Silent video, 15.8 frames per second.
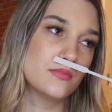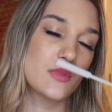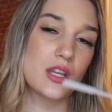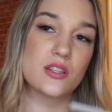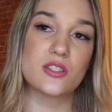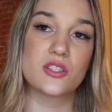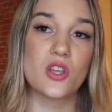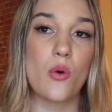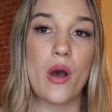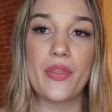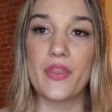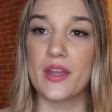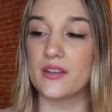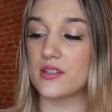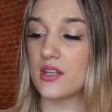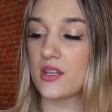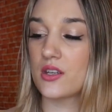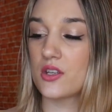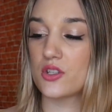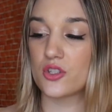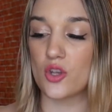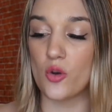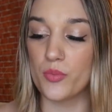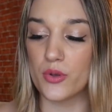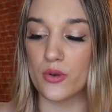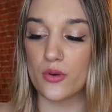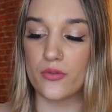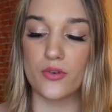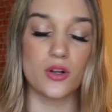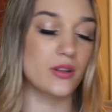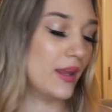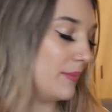It's so authentic, so
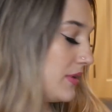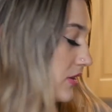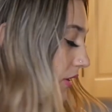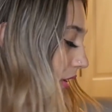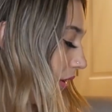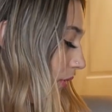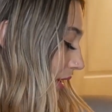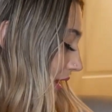beautiful. Let me know